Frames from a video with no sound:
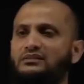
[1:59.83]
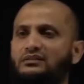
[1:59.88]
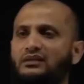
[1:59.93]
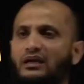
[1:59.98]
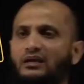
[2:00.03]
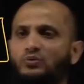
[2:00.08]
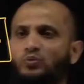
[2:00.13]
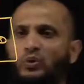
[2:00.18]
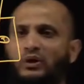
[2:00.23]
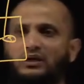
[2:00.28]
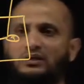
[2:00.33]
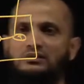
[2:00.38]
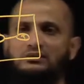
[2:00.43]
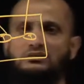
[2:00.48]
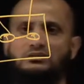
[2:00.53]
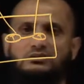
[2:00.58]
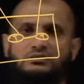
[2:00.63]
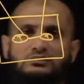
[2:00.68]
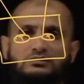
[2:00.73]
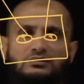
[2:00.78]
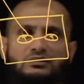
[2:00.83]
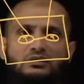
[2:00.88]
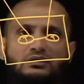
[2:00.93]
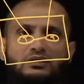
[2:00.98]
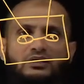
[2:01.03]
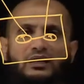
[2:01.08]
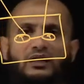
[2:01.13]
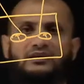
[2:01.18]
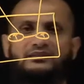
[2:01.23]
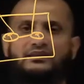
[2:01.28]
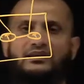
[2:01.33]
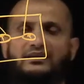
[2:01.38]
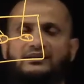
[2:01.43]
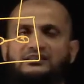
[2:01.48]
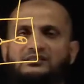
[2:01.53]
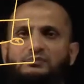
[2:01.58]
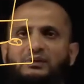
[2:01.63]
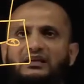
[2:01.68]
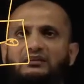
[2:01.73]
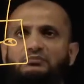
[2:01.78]
gateways. As I
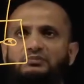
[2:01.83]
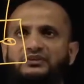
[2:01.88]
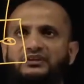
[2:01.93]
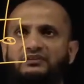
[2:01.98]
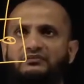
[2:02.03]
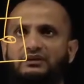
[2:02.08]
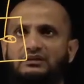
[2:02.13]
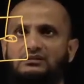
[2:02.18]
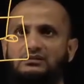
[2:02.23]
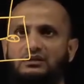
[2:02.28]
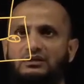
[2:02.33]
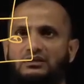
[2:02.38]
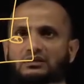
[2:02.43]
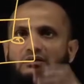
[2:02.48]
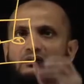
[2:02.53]
explained previously,